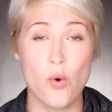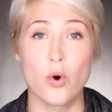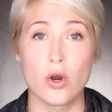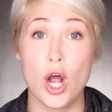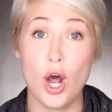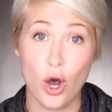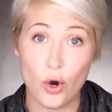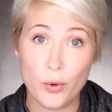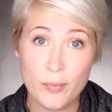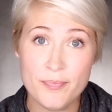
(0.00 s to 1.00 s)
or
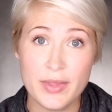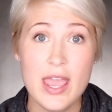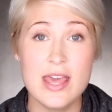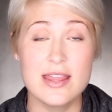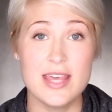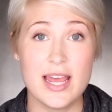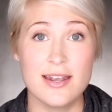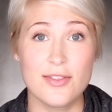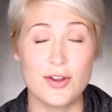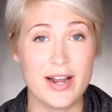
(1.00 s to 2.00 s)
home,
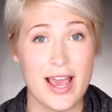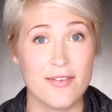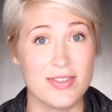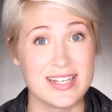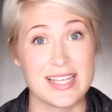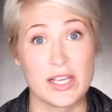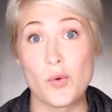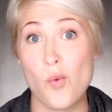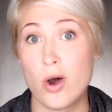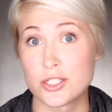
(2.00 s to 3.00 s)
then they're going to have things like a
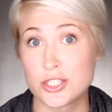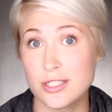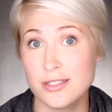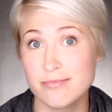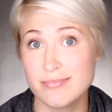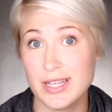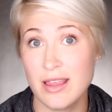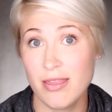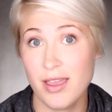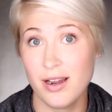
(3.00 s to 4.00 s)
washer
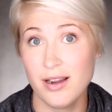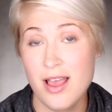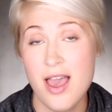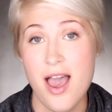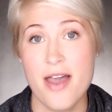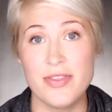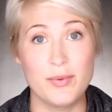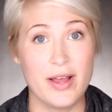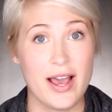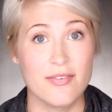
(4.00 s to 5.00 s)
in there, and they
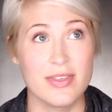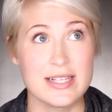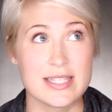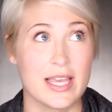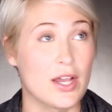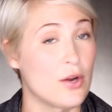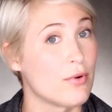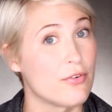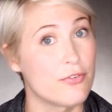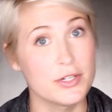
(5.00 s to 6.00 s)
will have things like a
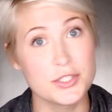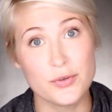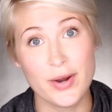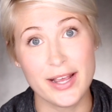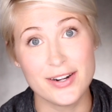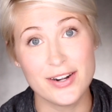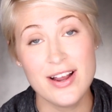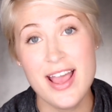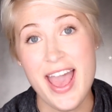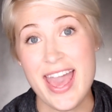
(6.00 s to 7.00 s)
refrigerator
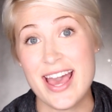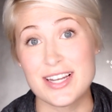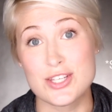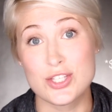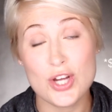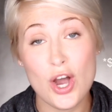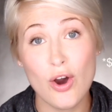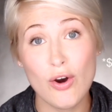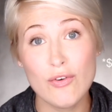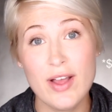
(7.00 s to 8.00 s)
and a
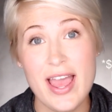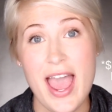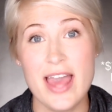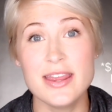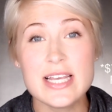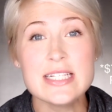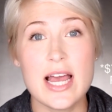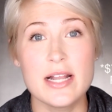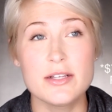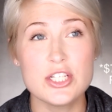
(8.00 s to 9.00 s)
stove and things
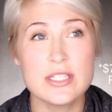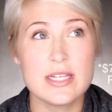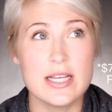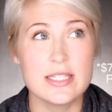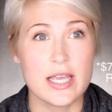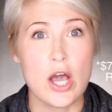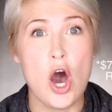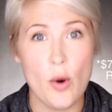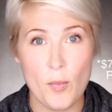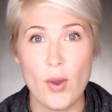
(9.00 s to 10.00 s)
that just, it's like a
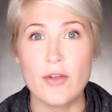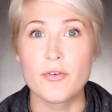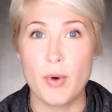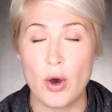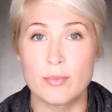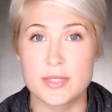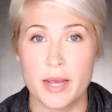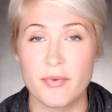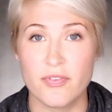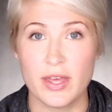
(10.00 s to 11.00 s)
home away from home
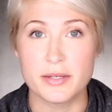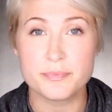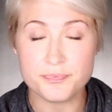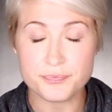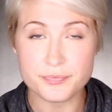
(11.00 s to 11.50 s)
type of thing.